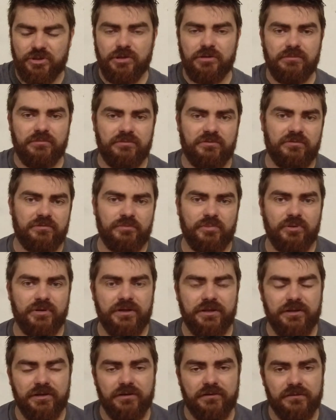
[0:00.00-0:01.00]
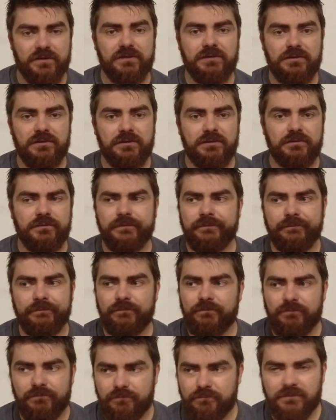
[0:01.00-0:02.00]
coolant from boiling over.
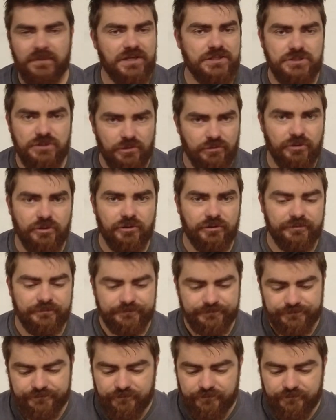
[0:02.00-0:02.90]
That's no good.